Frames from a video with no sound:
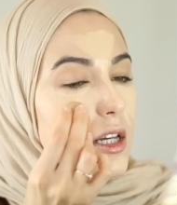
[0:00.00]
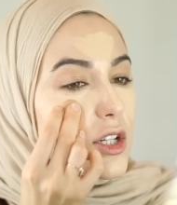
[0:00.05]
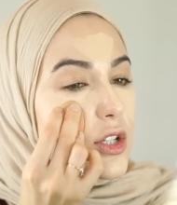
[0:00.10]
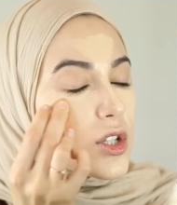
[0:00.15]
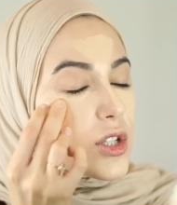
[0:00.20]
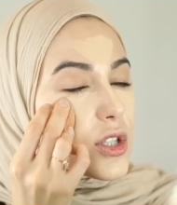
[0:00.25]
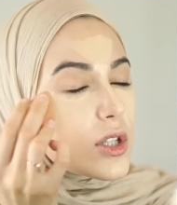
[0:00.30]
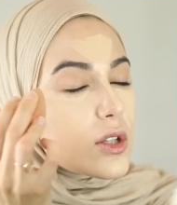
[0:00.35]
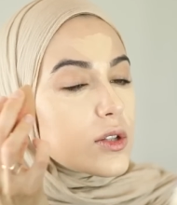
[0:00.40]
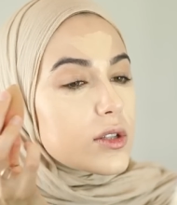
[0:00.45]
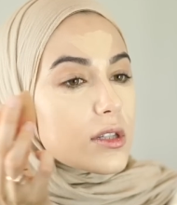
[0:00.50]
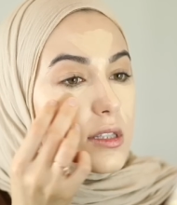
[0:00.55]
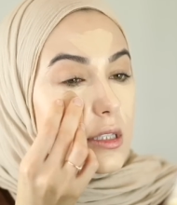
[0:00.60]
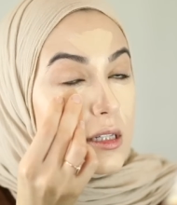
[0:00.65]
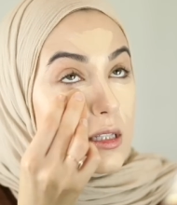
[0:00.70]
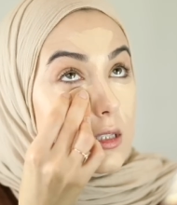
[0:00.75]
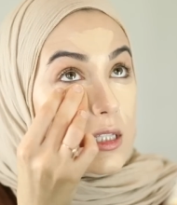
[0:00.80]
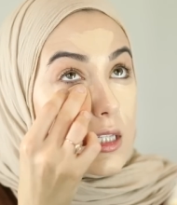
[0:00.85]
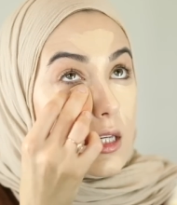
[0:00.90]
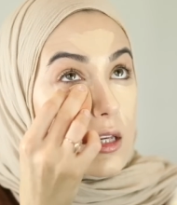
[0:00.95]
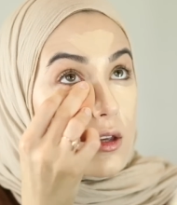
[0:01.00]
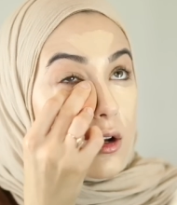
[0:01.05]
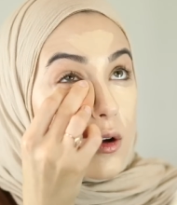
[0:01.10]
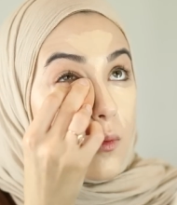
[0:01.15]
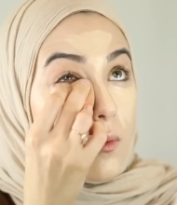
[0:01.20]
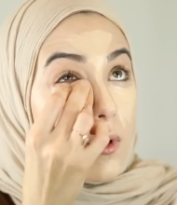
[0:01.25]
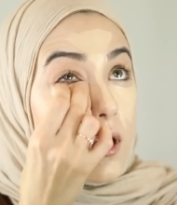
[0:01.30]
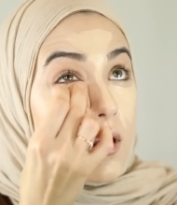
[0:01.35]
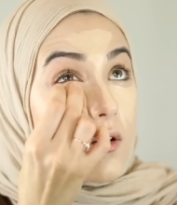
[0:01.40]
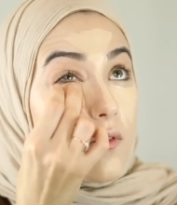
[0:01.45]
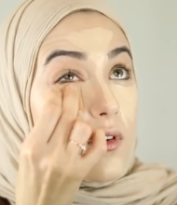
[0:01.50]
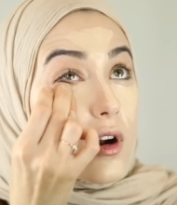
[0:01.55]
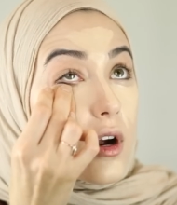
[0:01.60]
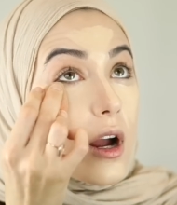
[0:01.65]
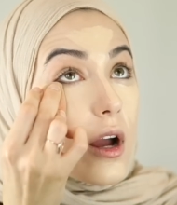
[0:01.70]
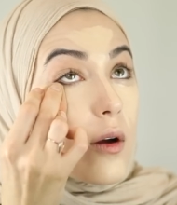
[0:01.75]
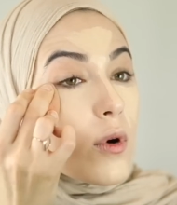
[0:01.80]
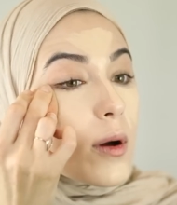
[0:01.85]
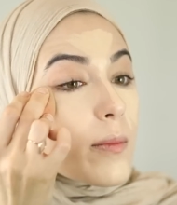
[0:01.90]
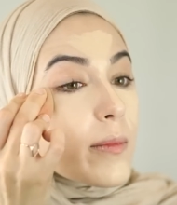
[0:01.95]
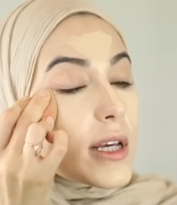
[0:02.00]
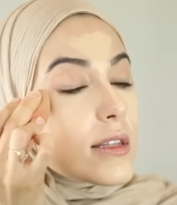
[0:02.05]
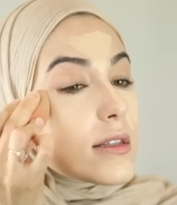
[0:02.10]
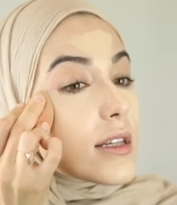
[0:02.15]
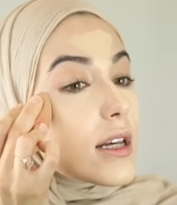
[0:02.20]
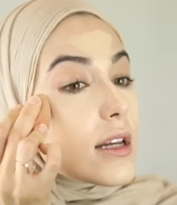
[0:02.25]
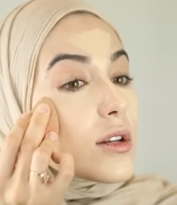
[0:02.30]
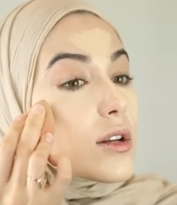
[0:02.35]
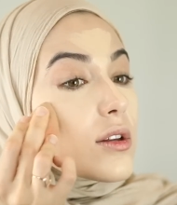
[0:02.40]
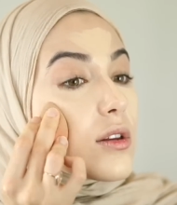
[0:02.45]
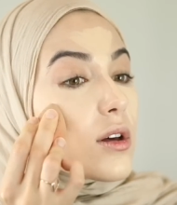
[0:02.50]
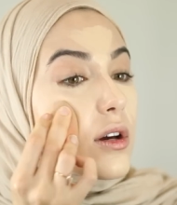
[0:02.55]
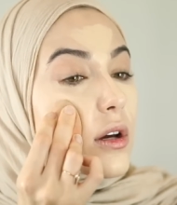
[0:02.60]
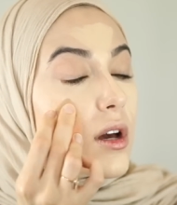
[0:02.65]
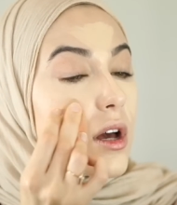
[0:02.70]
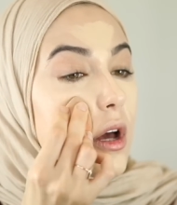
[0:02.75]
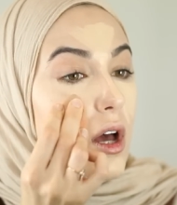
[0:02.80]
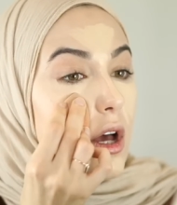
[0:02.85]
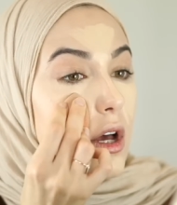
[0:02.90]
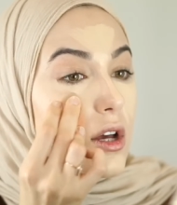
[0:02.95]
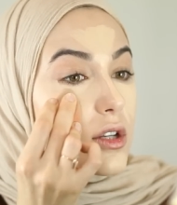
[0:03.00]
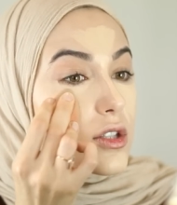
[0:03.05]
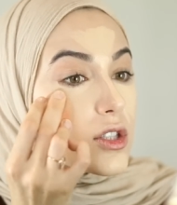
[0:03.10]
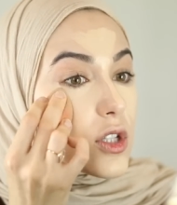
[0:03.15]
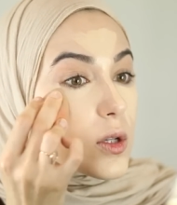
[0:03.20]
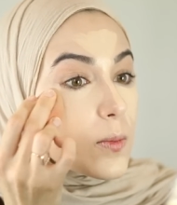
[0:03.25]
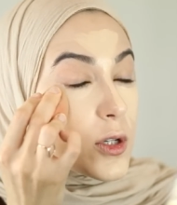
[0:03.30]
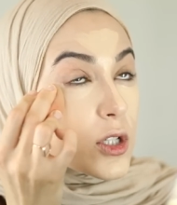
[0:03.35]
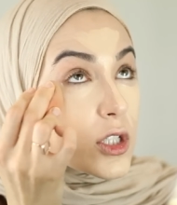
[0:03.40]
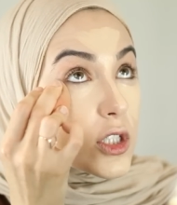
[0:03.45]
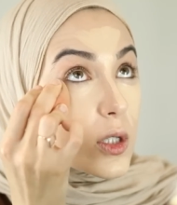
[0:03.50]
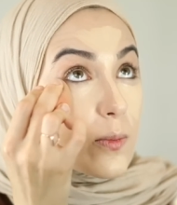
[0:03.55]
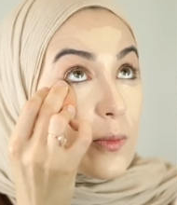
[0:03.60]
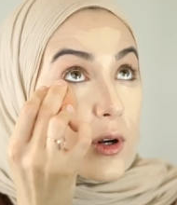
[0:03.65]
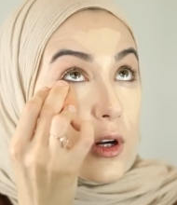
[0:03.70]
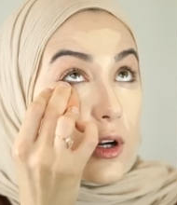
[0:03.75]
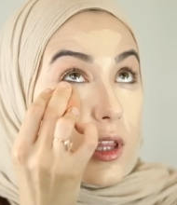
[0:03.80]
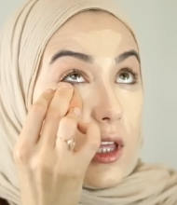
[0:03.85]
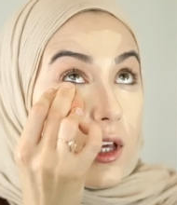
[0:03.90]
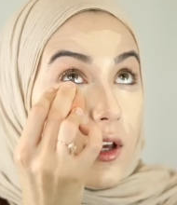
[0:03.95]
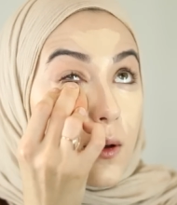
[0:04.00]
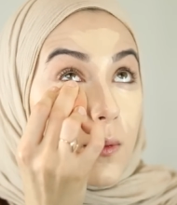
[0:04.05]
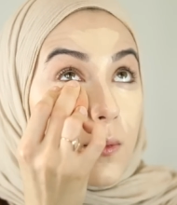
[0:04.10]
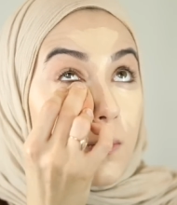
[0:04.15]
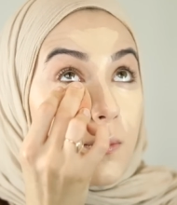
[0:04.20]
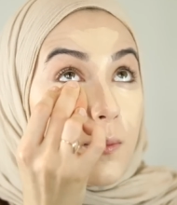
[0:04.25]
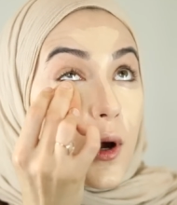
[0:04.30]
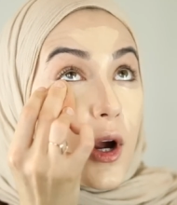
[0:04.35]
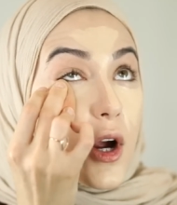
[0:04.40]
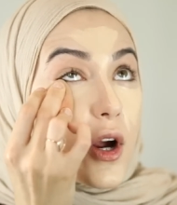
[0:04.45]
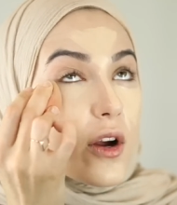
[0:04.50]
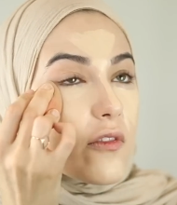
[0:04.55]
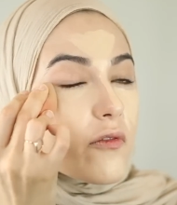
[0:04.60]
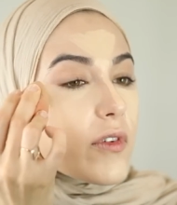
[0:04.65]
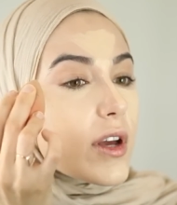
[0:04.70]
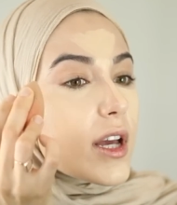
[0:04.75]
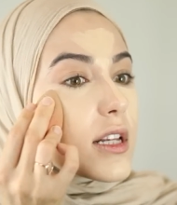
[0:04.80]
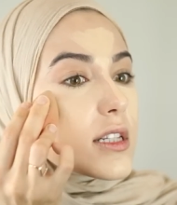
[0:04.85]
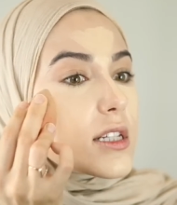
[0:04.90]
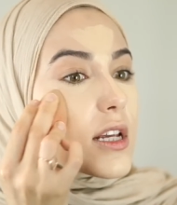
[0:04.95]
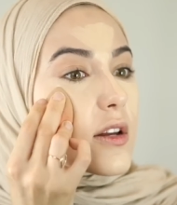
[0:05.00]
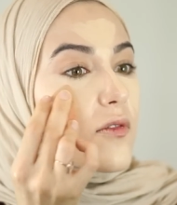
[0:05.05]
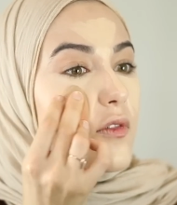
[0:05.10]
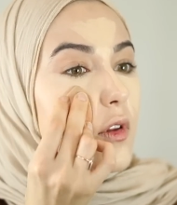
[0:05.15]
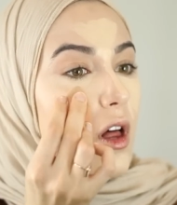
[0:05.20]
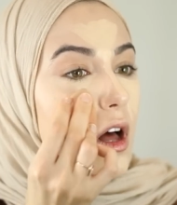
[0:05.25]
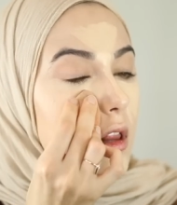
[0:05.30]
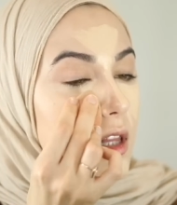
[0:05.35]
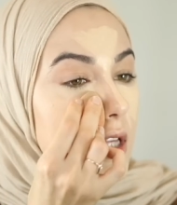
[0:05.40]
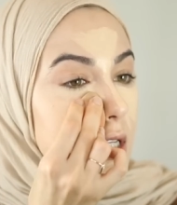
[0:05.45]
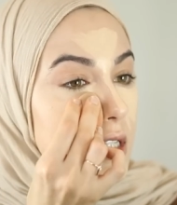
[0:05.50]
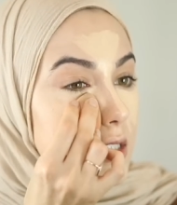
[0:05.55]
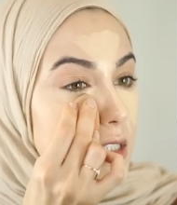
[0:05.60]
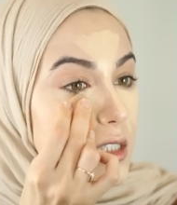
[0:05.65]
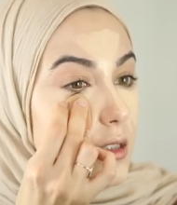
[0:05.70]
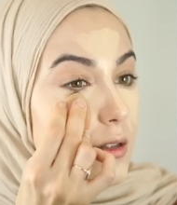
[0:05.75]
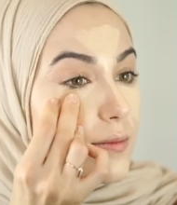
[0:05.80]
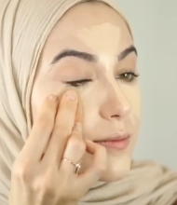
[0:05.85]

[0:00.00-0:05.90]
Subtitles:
I just use this concealer whenever I want my skin to look super like perfect and flawless.